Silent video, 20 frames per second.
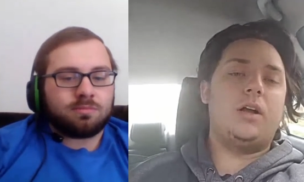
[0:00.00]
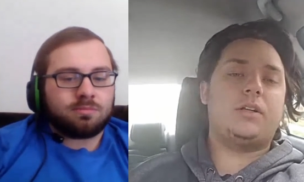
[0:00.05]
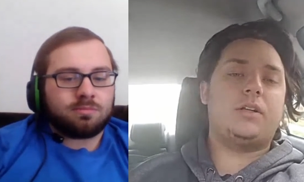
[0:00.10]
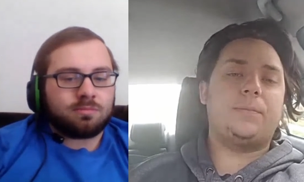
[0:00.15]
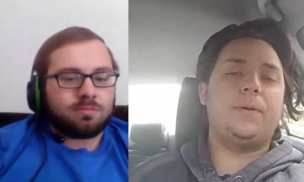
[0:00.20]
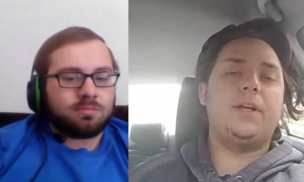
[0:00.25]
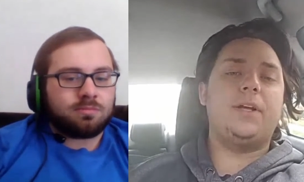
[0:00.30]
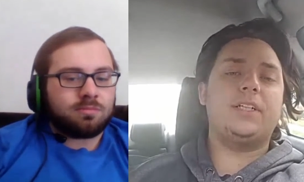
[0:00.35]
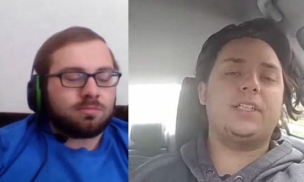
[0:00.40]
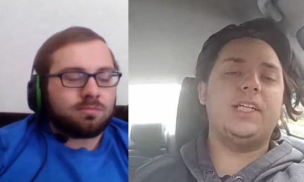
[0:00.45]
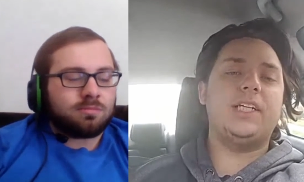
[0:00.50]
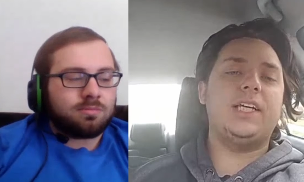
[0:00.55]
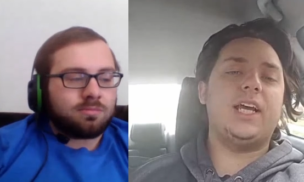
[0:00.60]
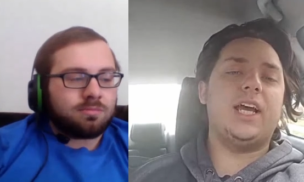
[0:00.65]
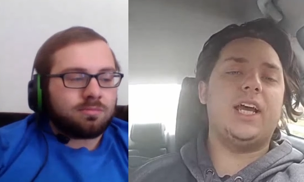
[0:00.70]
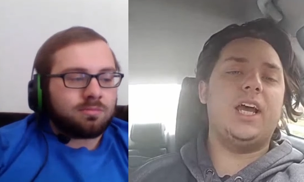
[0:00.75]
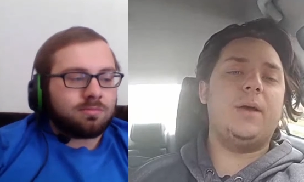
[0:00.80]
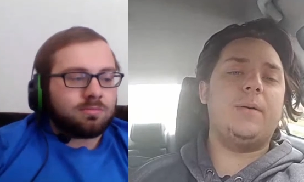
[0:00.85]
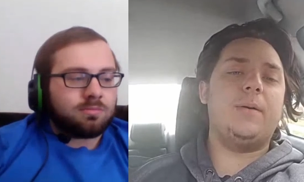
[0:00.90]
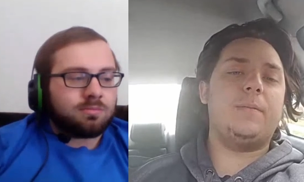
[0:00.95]
Speaker 1: uh, to
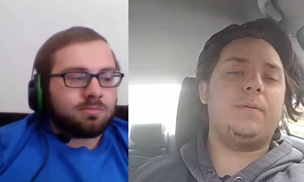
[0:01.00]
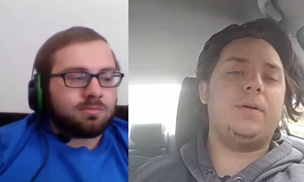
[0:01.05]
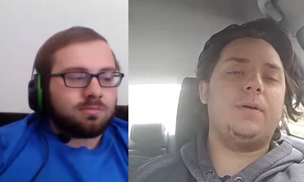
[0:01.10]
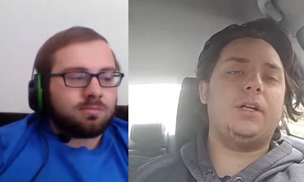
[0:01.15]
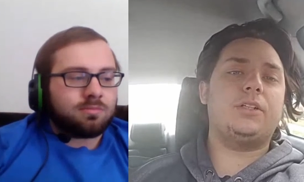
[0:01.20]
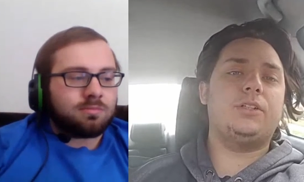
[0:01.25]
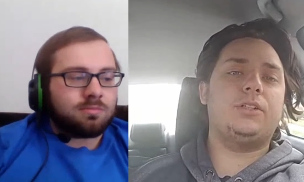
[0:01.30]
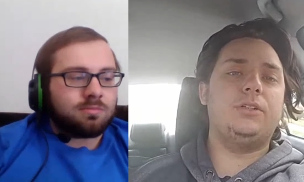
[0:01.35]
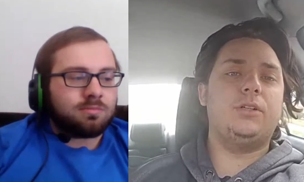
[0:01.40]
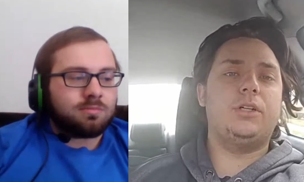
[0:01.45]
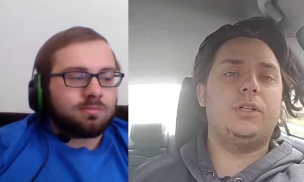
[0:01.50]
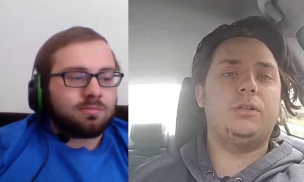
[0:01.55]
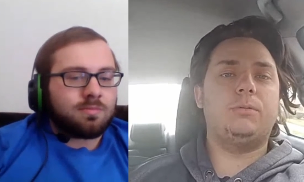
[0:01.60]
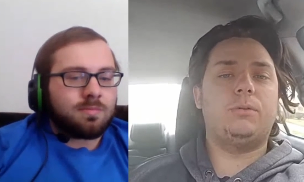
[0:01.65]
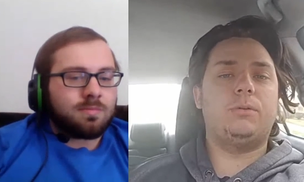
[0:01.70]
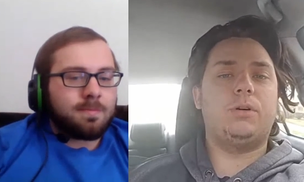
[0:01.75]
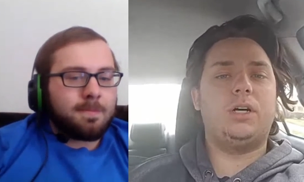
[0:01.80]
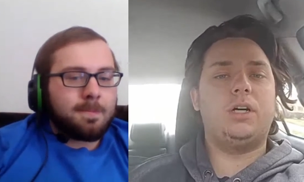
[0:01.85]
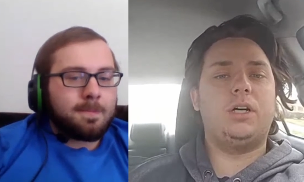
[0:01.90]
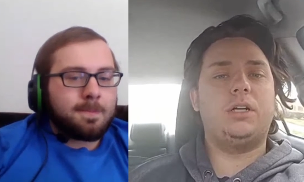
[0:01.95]
see him at pick
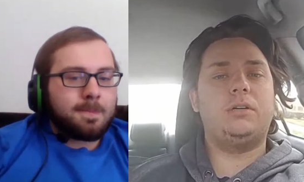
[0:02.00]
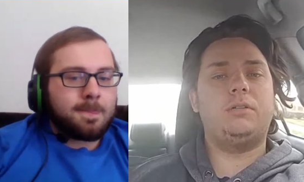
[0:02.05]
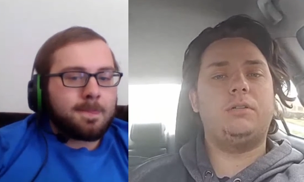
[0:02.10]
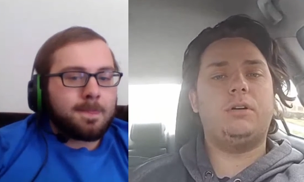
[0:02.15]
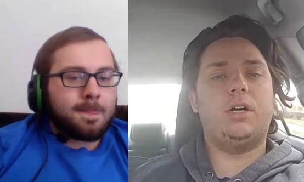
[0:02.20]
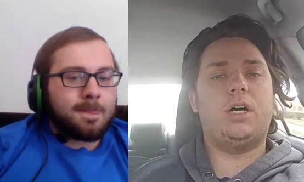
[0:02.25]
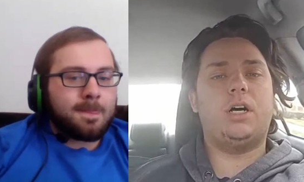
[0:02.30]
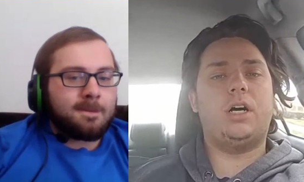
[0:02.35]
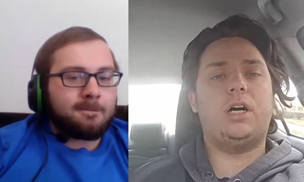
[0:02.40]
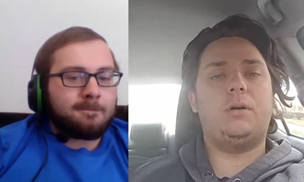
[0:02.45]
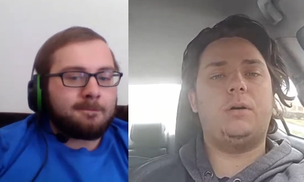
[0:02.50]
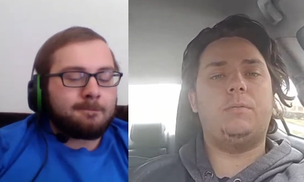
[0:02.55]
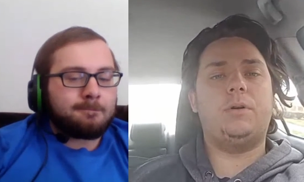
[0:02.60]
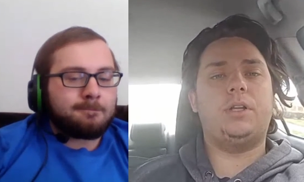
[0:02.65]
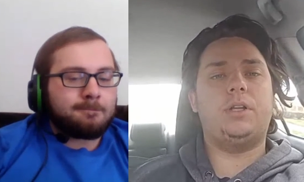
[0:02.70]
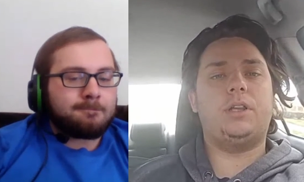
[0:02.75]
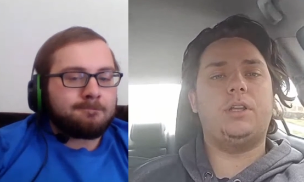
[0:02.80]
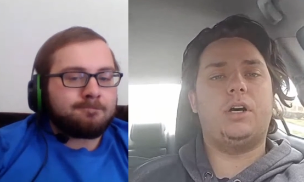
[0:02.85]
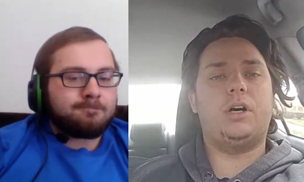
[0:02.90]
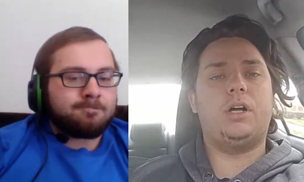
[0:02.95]
201
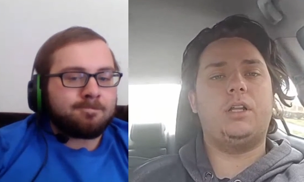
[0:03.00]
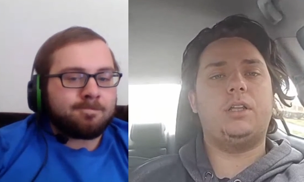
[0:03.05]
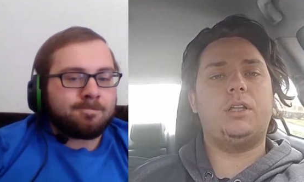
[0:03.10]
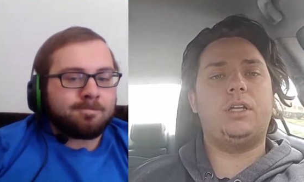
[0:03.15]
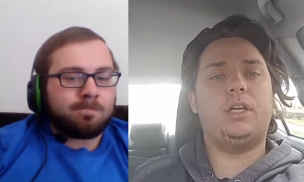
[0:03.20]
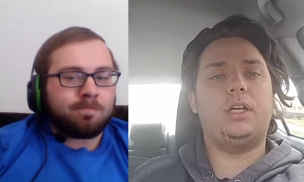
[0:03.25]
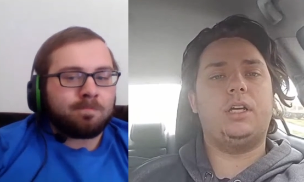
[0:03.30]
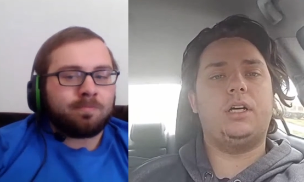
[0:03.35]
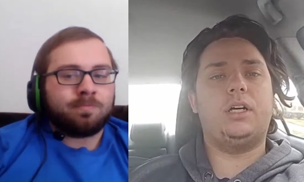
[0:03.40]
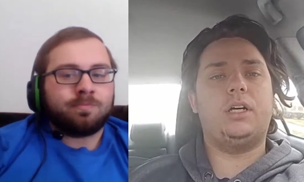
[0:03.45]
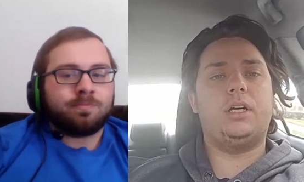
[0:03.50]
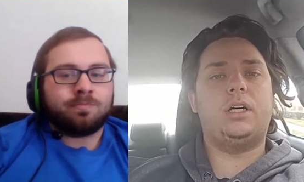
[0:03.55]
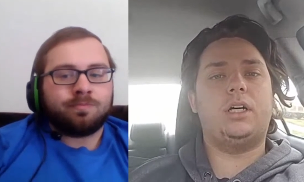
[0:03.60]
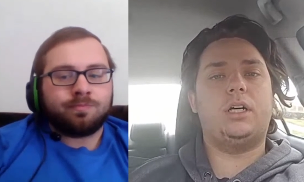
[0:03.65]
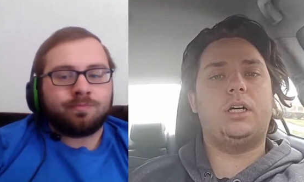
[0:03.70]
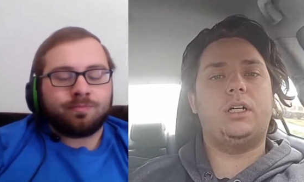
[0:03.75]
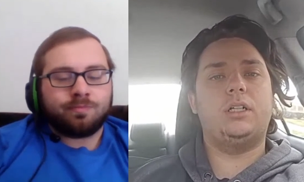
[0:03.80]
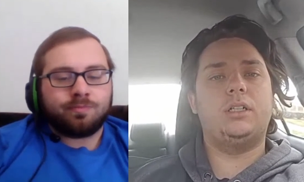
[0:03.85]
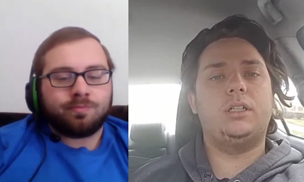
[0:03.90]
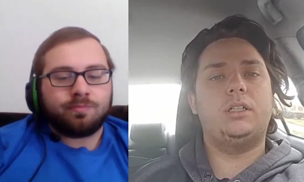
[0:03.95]
um, with all the
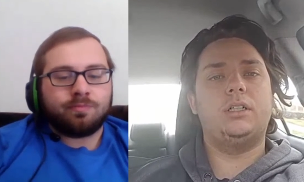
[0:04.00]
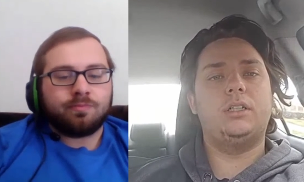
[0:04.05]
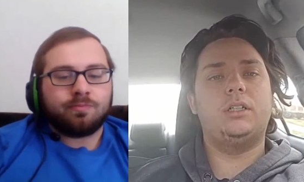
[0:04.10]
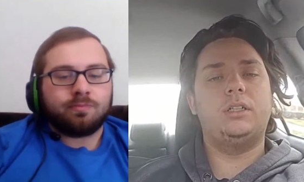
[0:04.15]
uh,